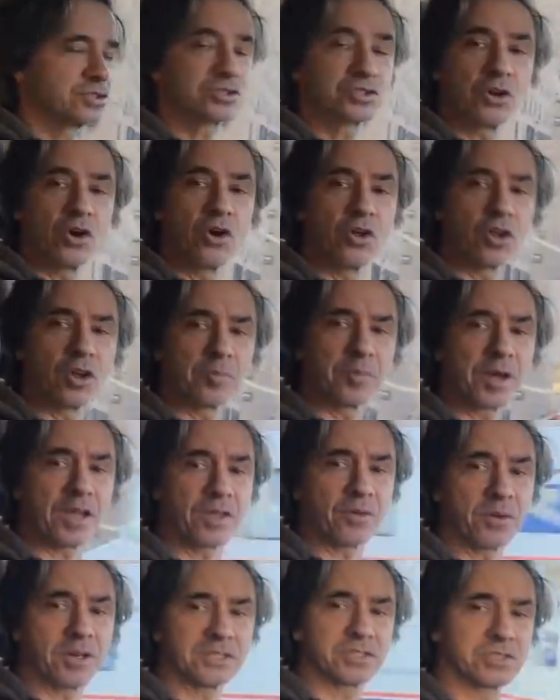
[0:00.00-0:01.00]

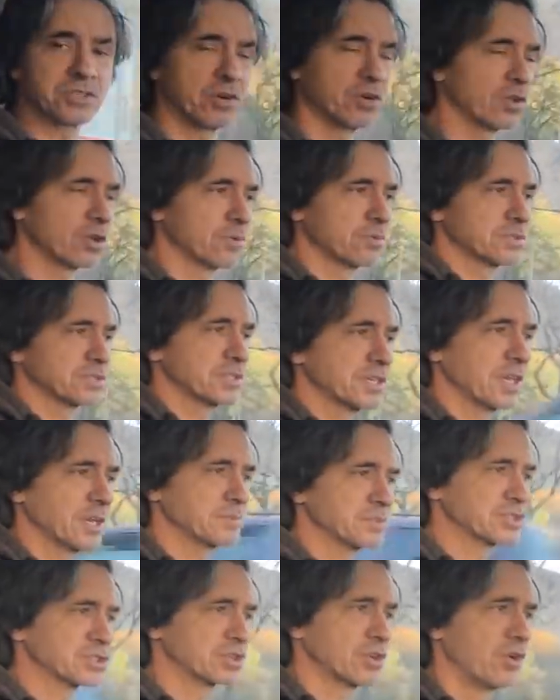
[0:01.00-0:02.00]
Solar was
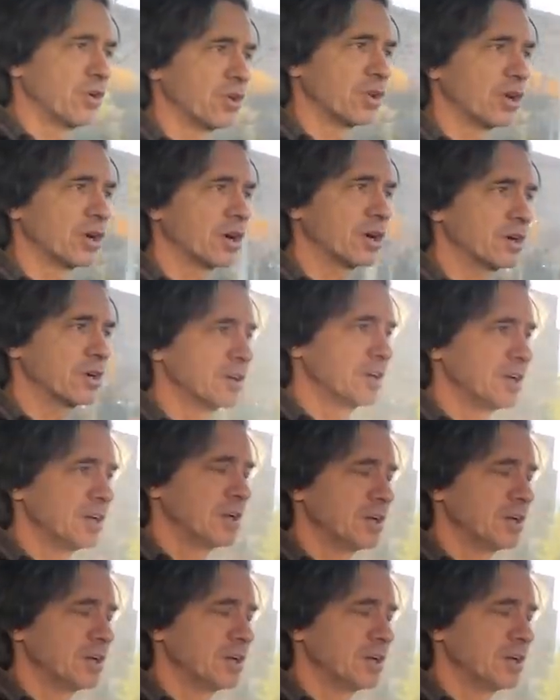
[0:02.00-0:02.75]
named Solar.